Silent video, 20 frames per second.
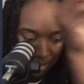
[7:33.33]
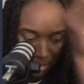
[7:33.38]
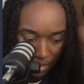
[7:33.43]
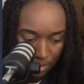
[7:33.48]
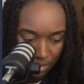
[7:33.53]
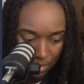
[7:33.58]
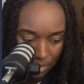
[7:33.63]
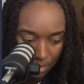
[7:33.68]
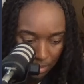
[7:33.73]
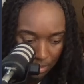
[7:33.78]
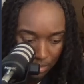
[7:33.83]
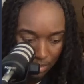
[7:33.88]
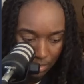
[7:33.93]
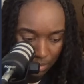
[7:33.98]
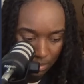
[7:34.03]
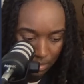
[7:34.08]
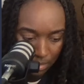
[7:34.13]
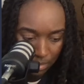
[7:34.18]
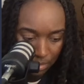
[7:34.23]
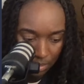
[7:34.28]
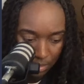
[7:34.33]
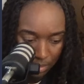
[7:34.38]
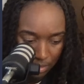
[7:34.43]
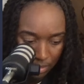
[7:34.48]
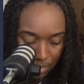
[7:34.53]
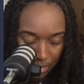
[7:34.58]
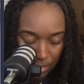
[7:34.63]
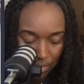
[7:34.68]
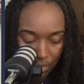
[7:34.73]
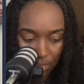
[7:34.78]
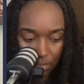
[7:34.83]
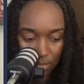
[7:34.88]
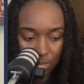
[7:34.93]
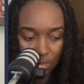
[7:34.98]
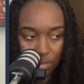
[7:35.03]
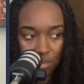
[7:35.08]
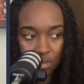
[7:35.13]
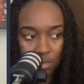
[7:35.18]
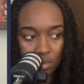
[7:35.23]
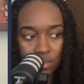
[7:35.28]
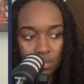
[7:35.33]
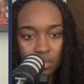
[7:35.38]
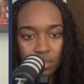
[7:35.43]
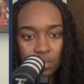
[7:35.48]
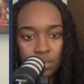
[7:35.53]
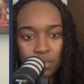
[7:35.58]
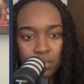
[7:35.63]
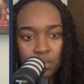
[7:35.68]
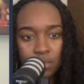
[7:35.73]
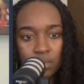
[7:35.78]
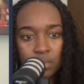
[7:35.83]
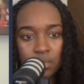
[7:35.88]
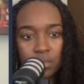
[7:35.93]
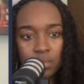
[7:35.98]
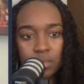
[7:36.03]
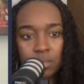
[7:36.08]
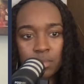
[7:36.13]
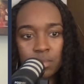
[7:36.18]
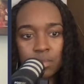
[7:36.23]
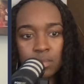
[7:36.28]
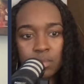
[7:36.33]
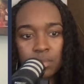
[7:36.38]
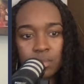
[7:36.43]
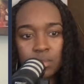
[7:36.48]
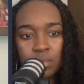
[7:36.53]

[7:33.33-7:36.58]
(not speaking)